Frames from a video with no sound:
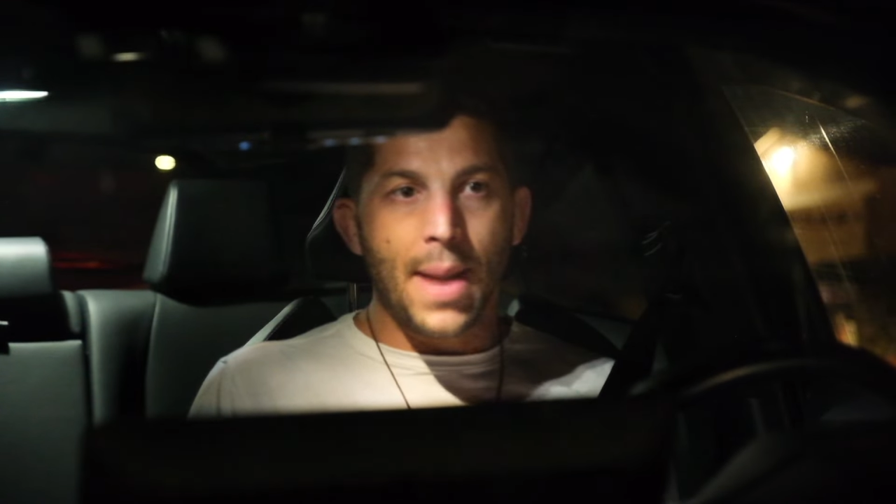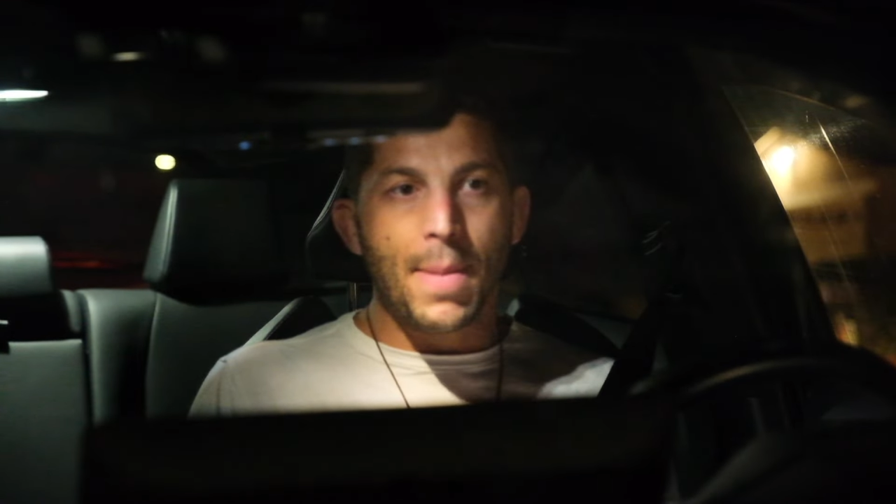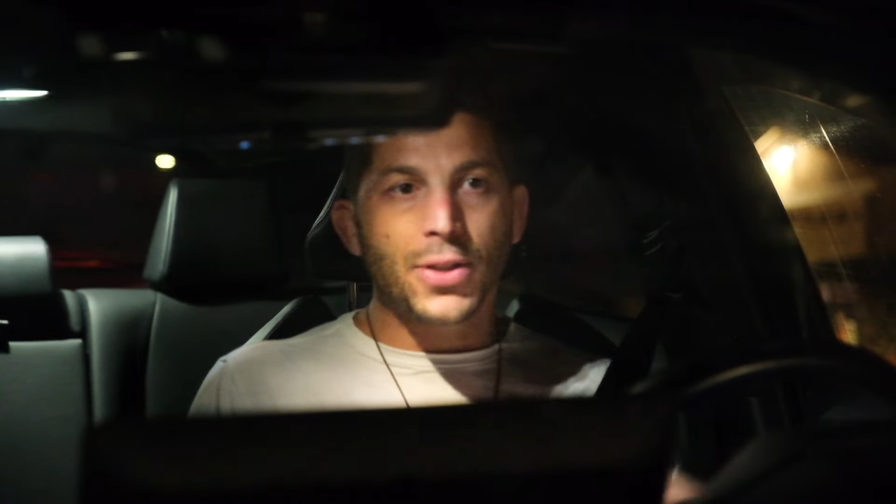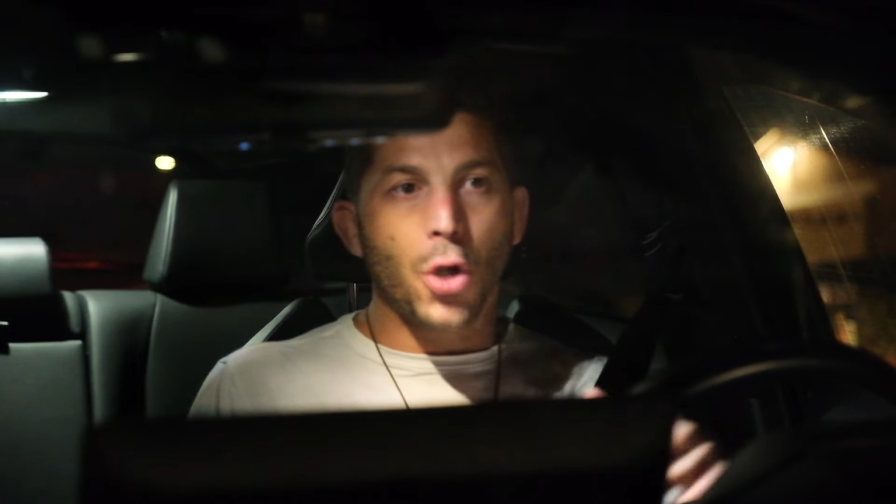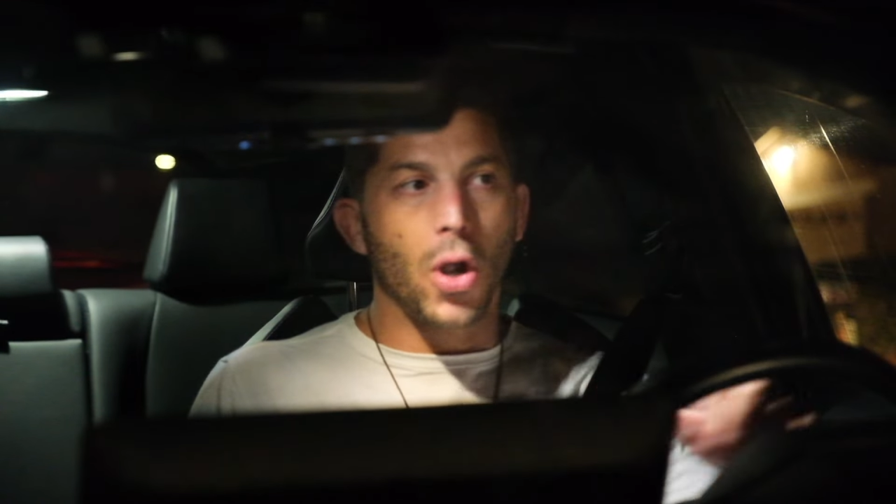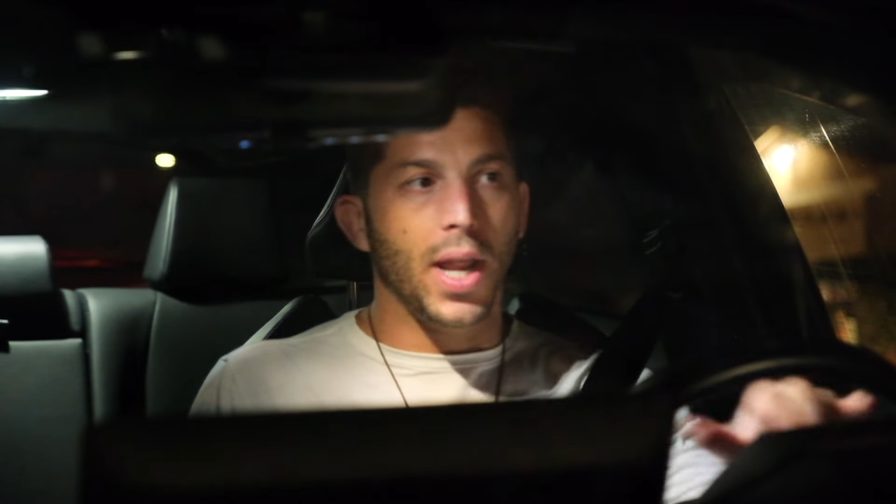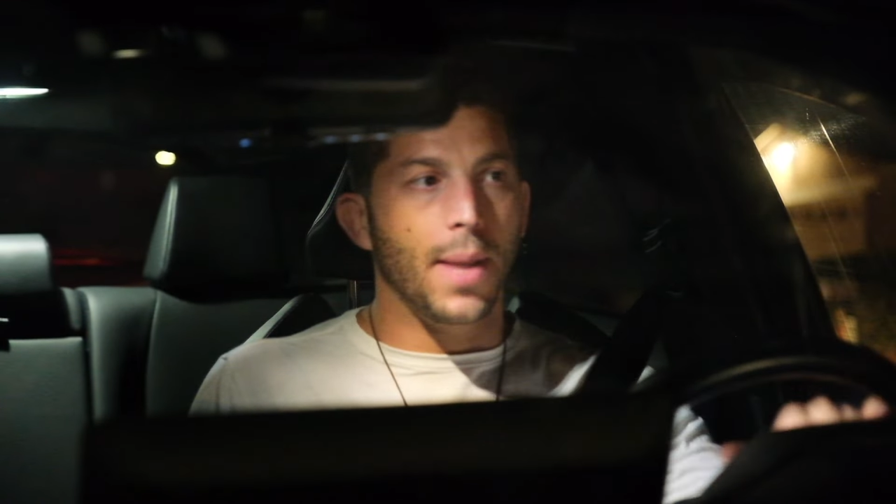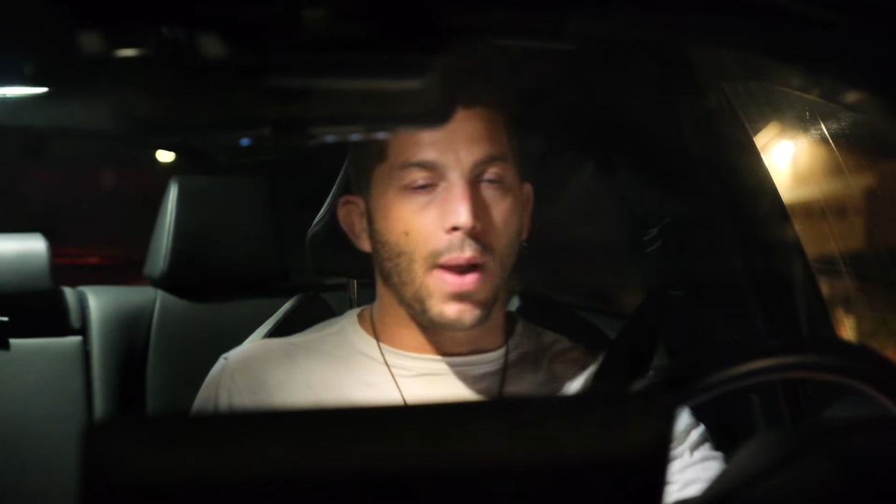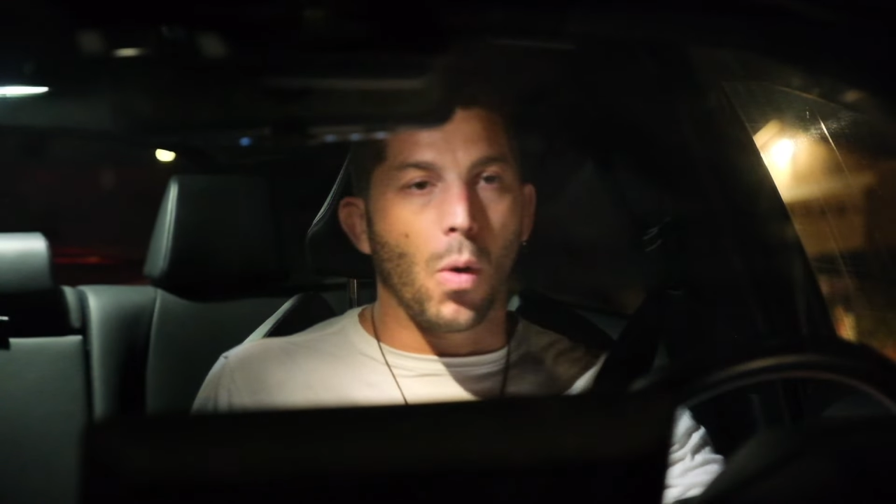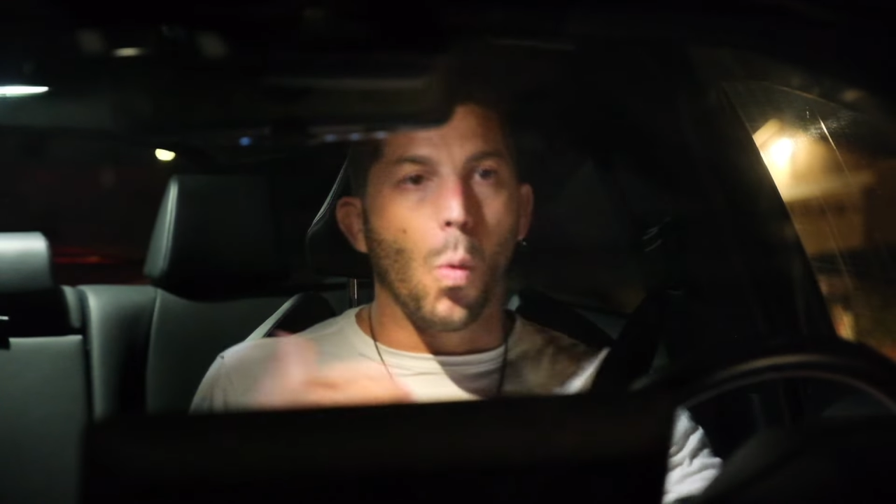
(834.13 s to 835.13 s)
I'm not talking
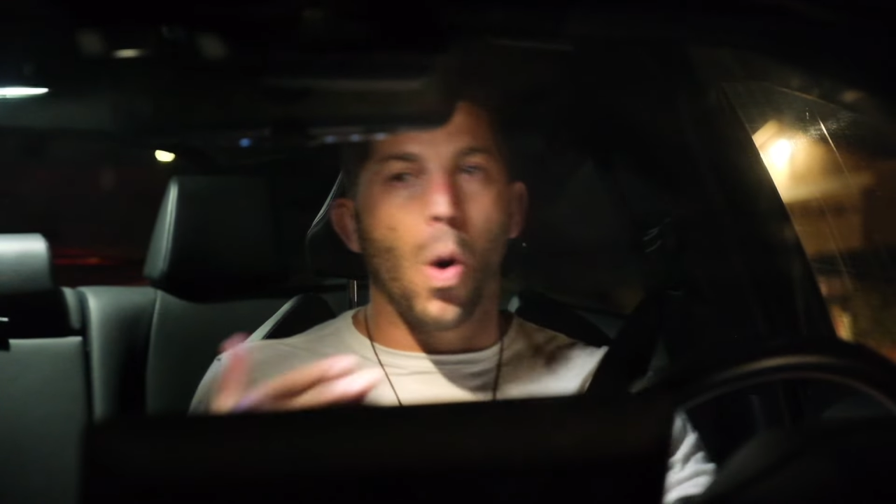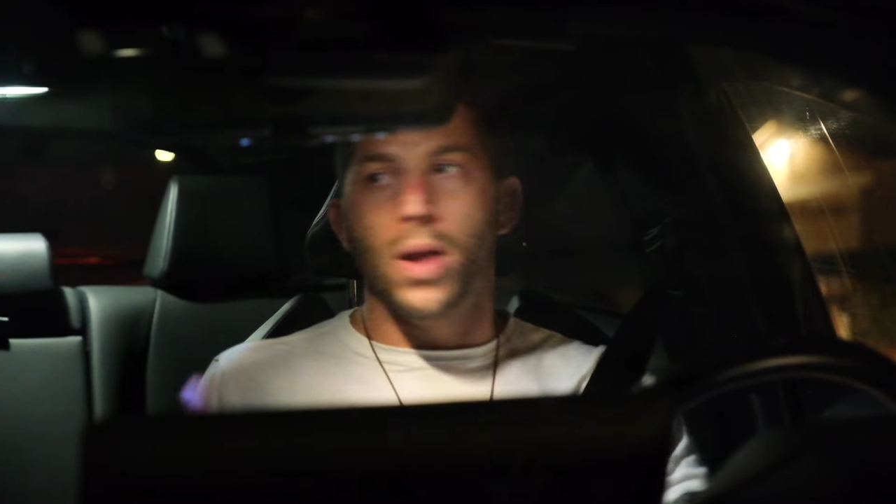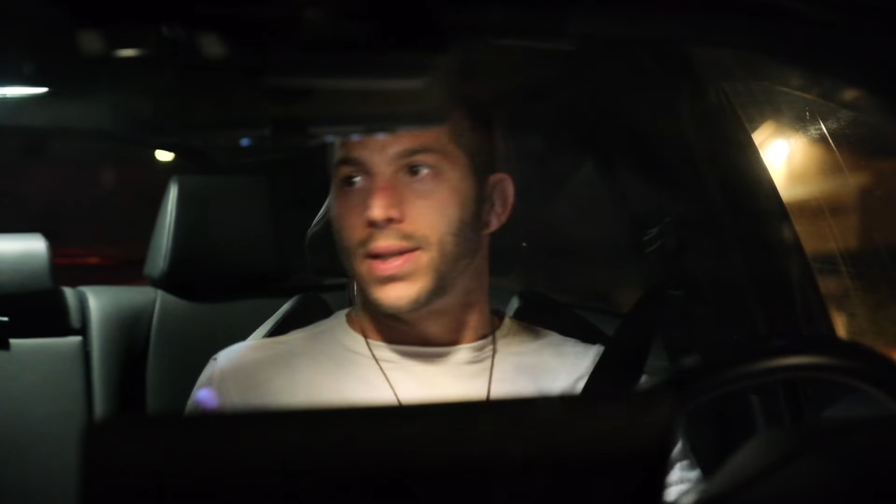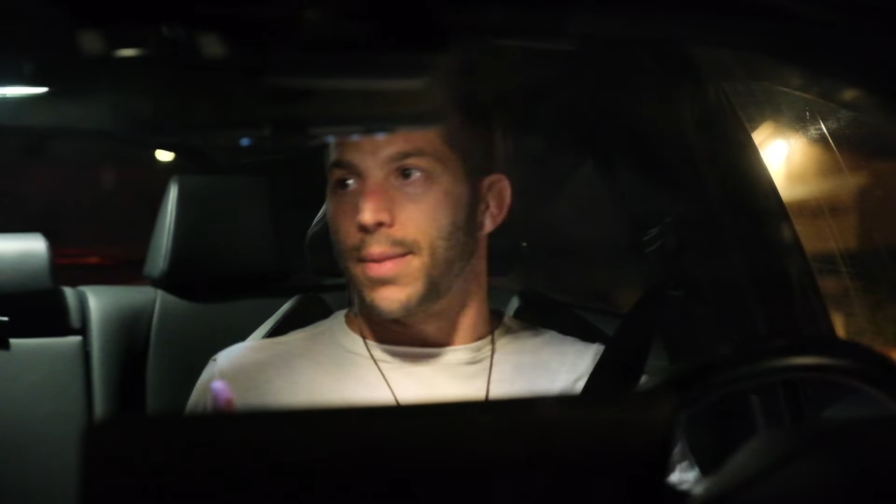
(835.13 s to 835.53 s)
about once.